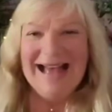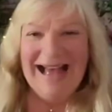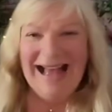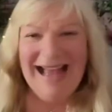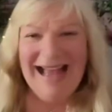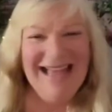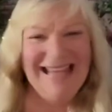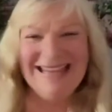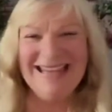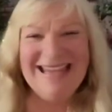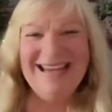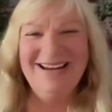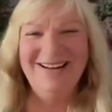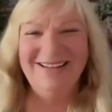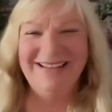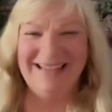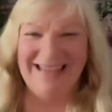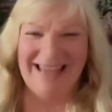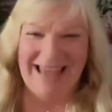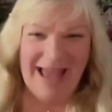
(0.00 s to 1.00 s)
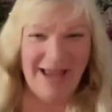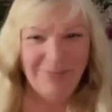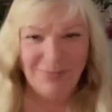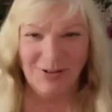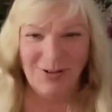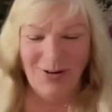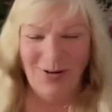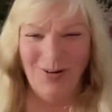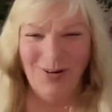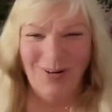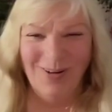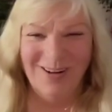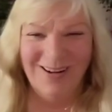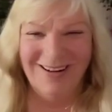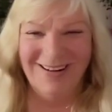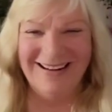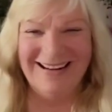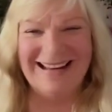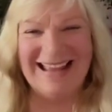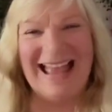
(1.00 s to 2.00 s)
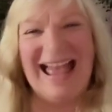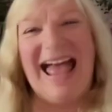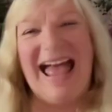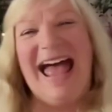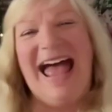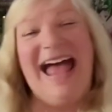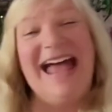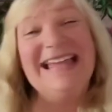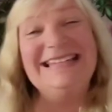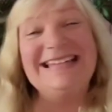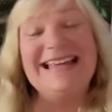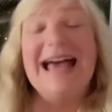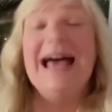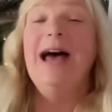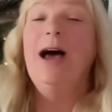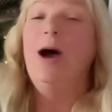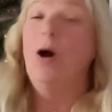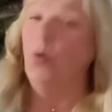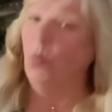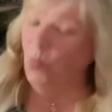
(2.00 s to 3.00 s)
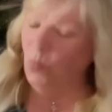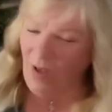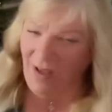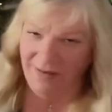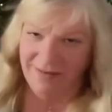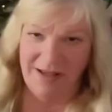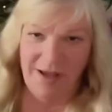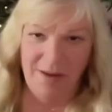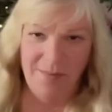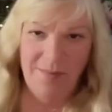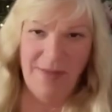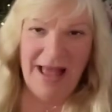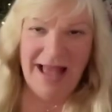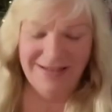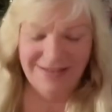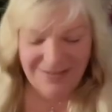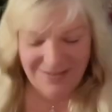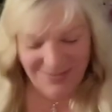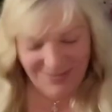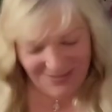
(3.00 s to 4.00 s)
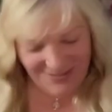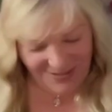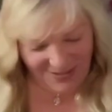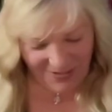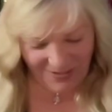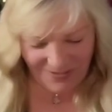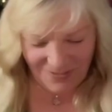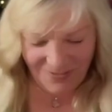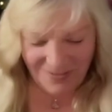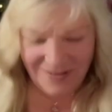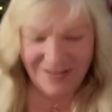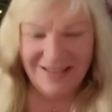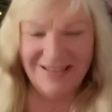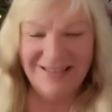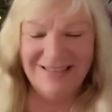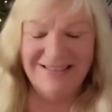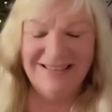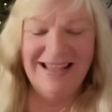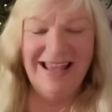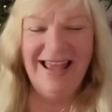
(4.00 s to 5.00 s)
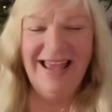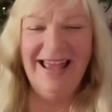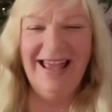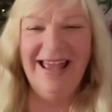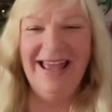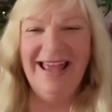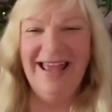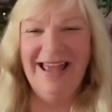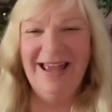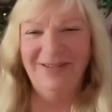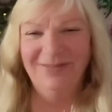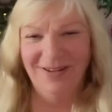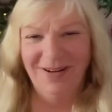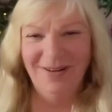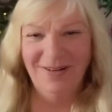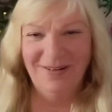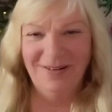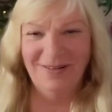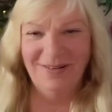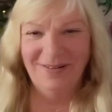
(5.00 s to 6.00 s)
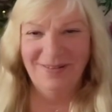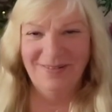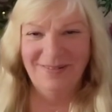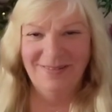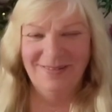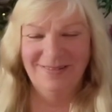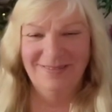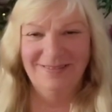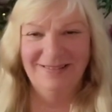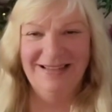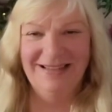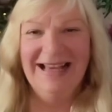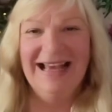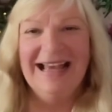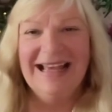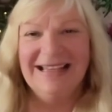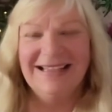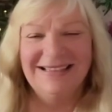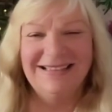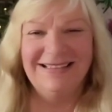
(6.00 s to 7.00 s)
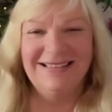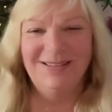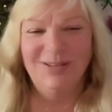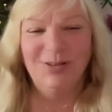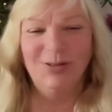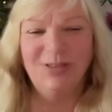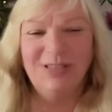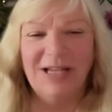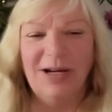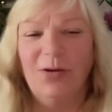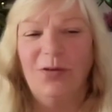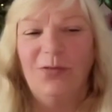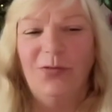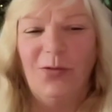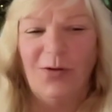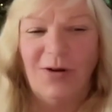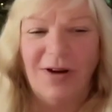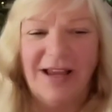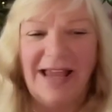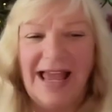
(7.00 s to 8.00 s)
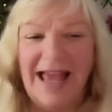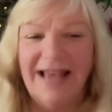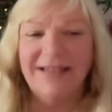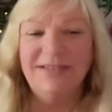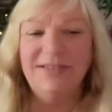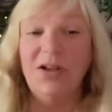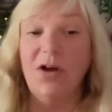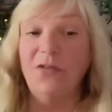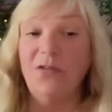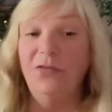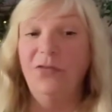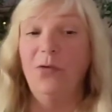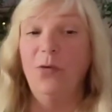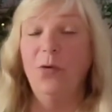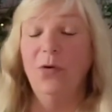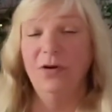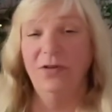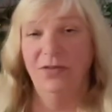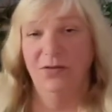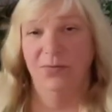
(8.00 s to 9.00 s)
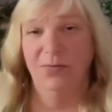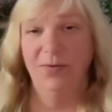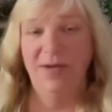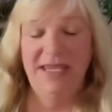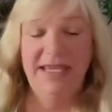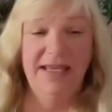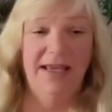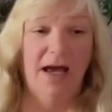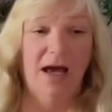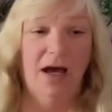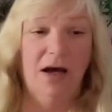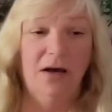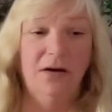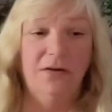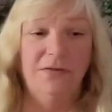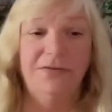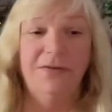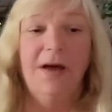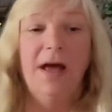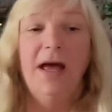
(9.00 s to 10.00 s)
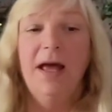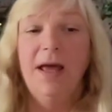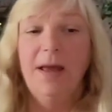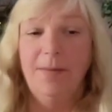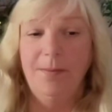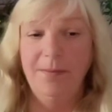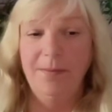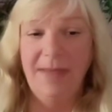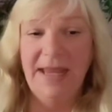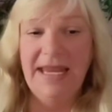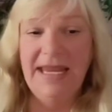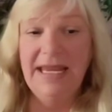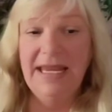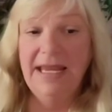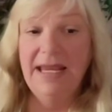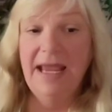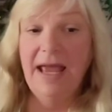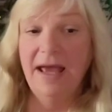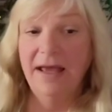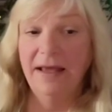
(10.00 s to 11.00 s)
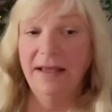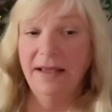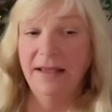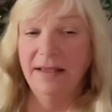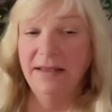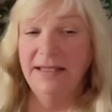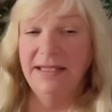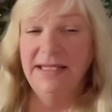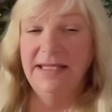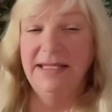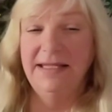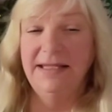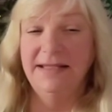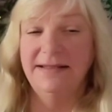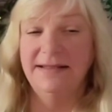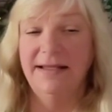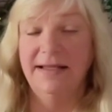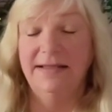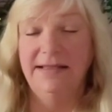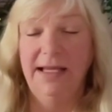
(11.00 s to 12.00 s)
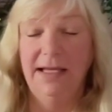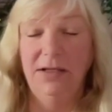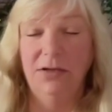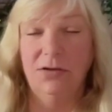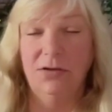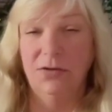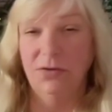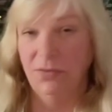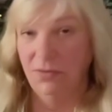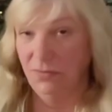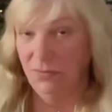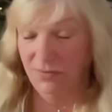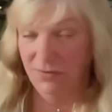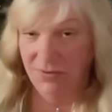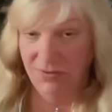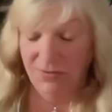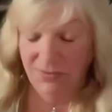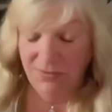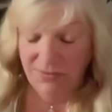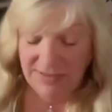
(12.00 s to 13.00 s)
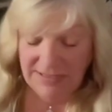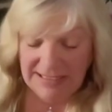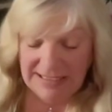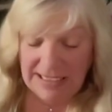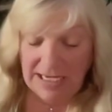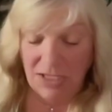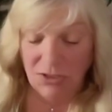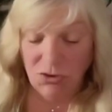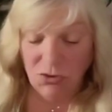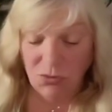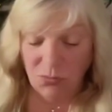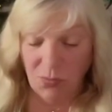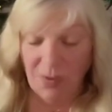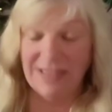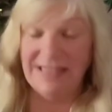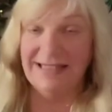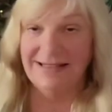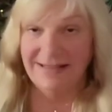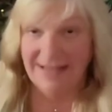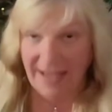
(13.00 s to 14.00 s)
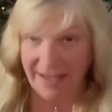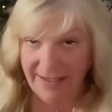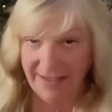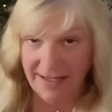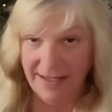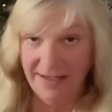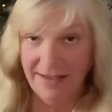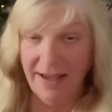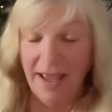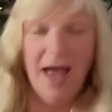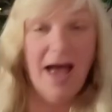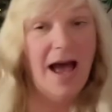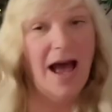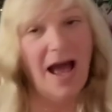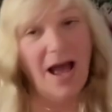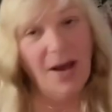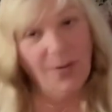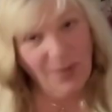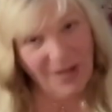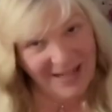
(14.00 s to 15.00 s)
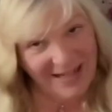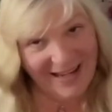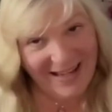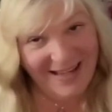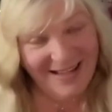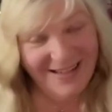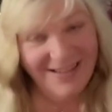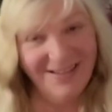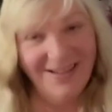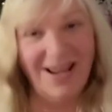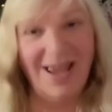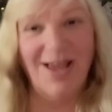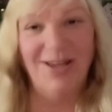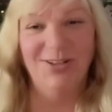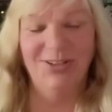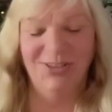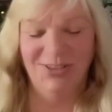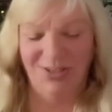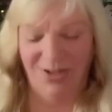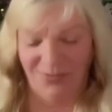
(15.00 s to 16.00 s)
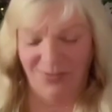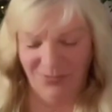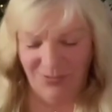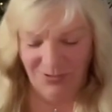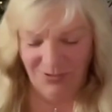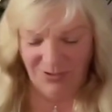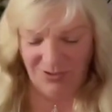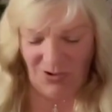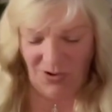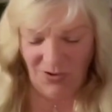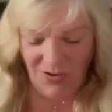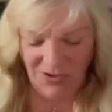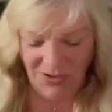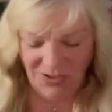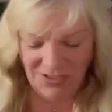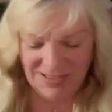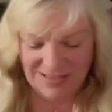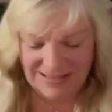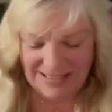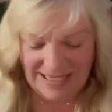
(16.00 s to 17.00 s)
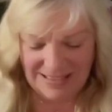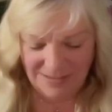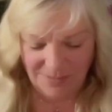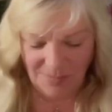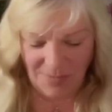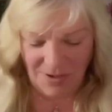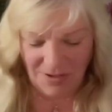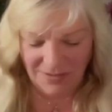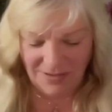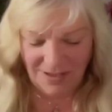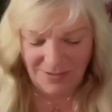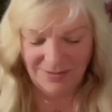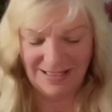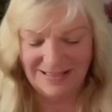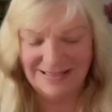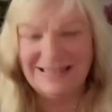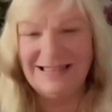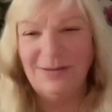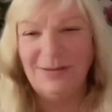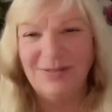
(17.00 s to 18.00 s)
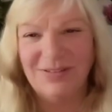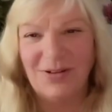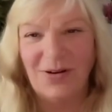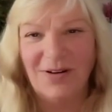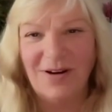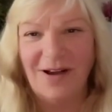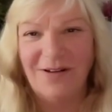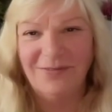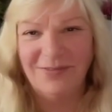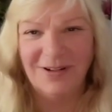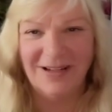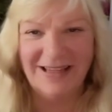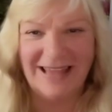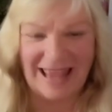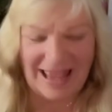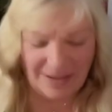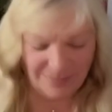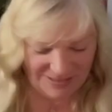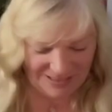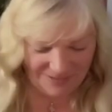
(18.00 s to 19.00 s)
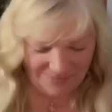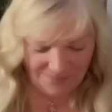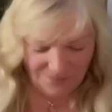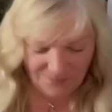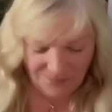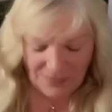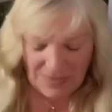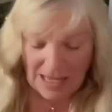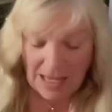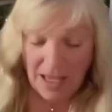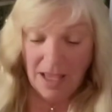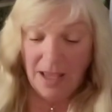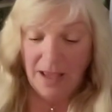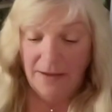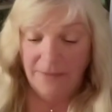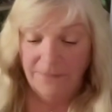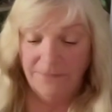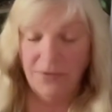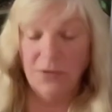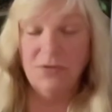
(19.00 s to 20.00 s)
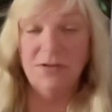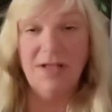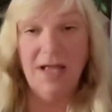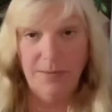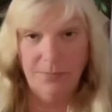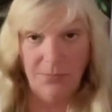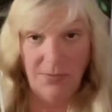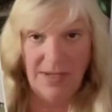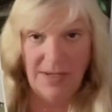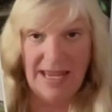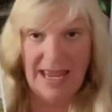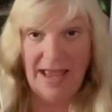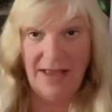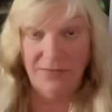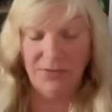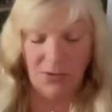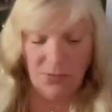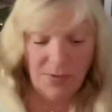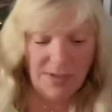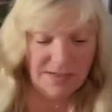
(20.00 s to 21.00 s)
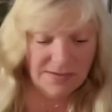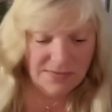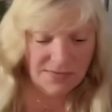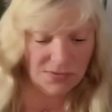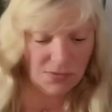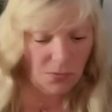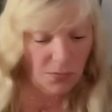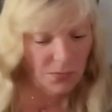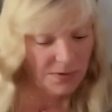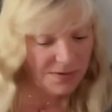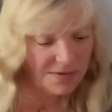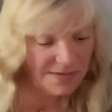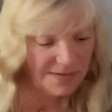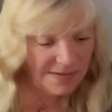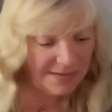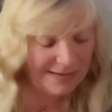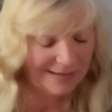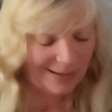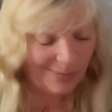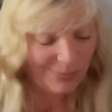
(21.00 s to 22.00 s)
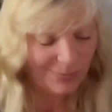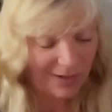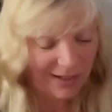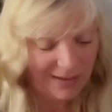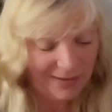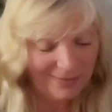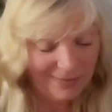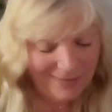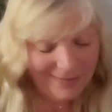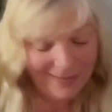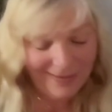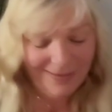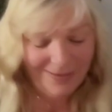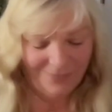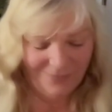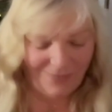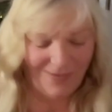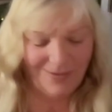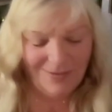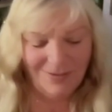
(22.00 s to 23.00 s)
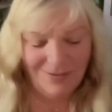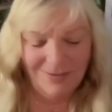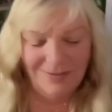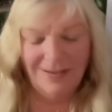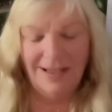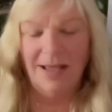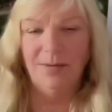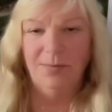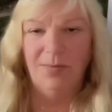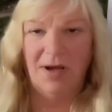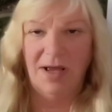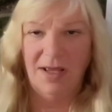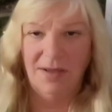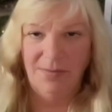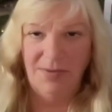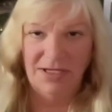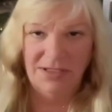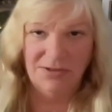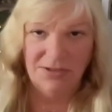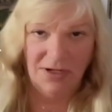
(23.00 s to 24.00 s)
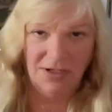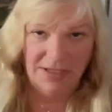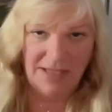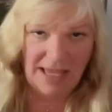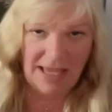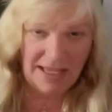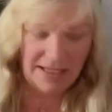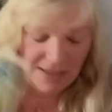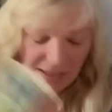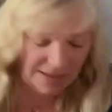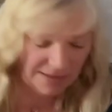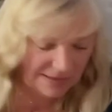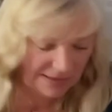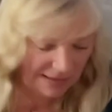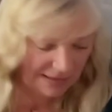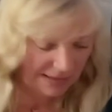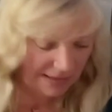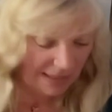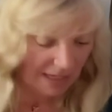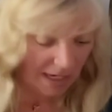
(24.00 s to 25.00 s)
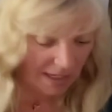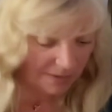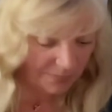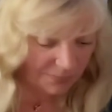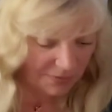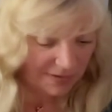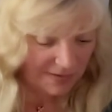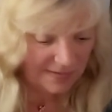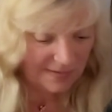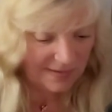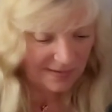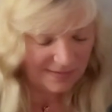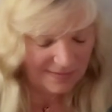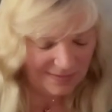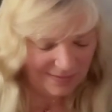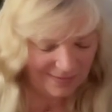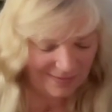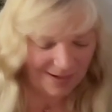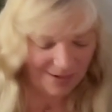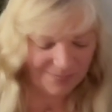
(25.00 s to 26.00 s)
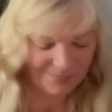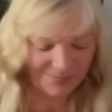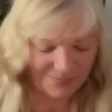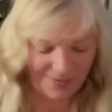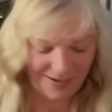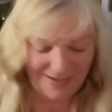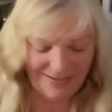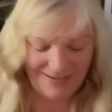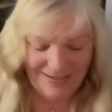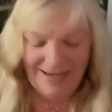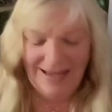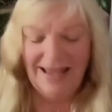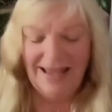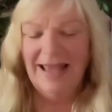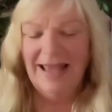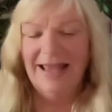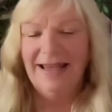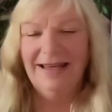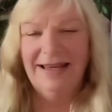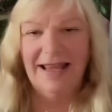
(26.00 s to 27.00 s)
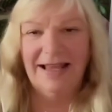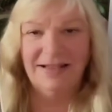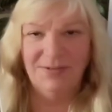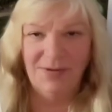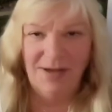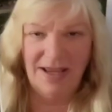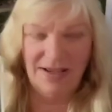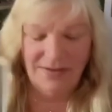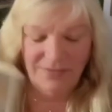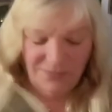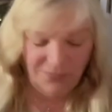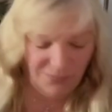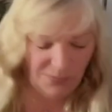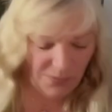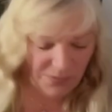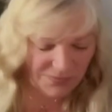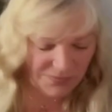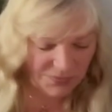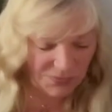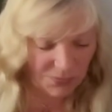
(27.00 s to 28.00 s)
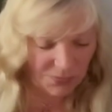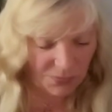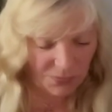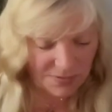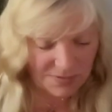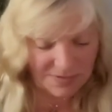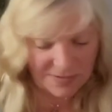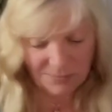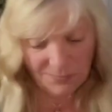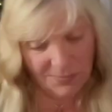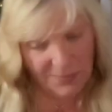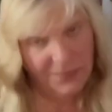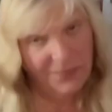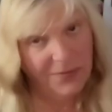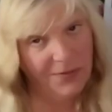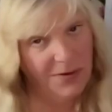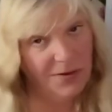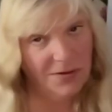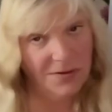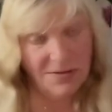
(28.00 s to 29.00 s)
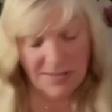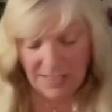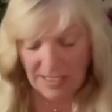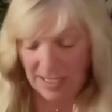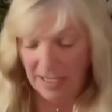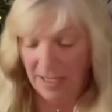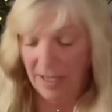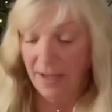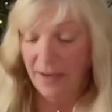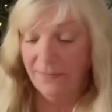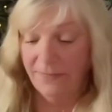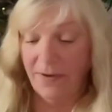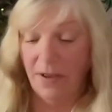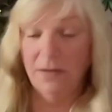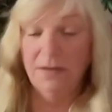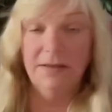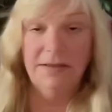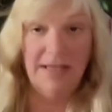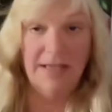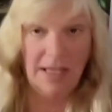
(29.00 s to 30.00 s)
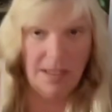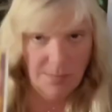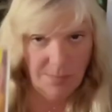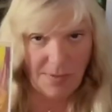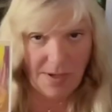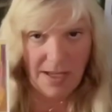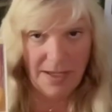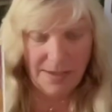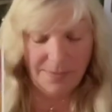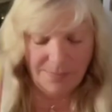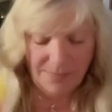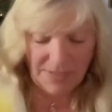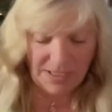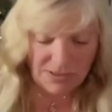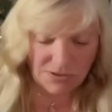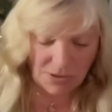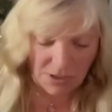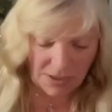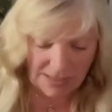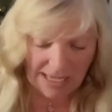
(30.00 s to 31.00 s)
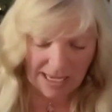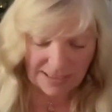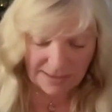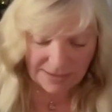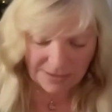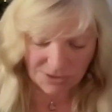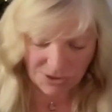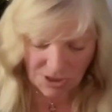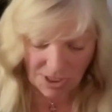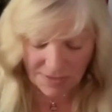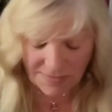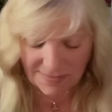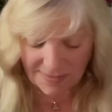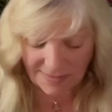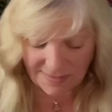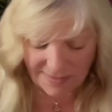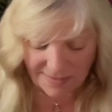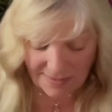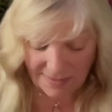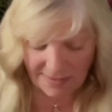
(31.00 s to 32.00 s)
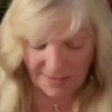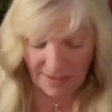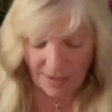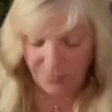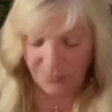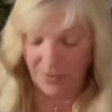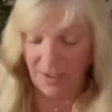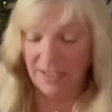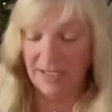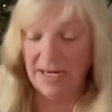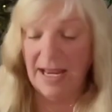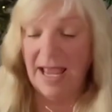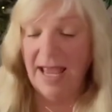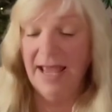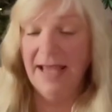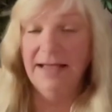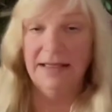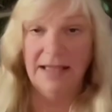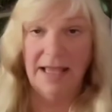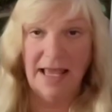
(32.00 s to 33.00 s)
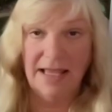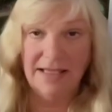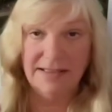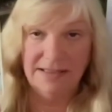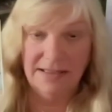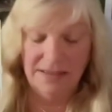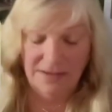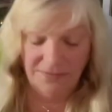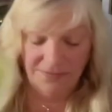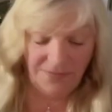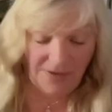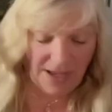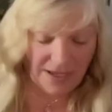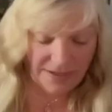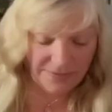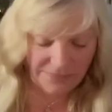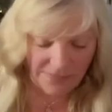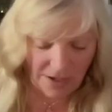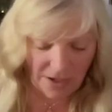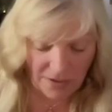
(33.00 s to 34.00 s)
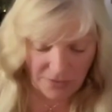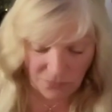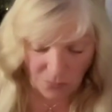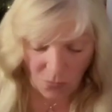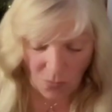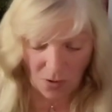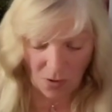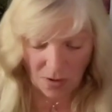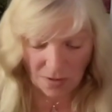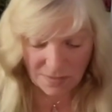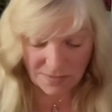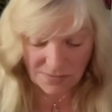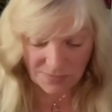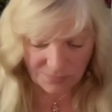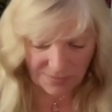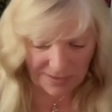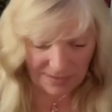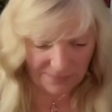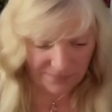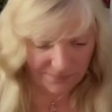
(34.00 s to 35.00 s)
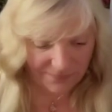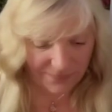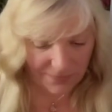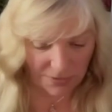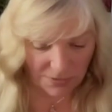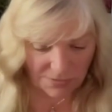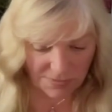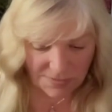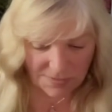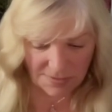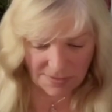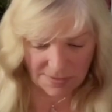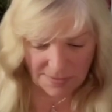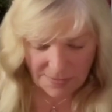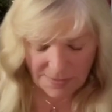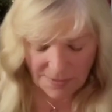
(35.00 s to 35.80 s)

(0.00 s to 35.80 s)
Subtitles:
Hi there, Capricorn, and welcome back to Star-Lord is Tarot. This is your tarot forecast for the week of May the 16th through to the 22nd. I went ahead, shuffled the cards, laid them all out. Let's see what's going on for Cappy. First up, we have the Queen of Swords in the upright, followed then by Major Arcana, the High Priestess in the upright. Next, we have the Four of Swords in reverse, followed then by Major Arcana, Justice in the upright, and lastly, the Five of Wands reversed.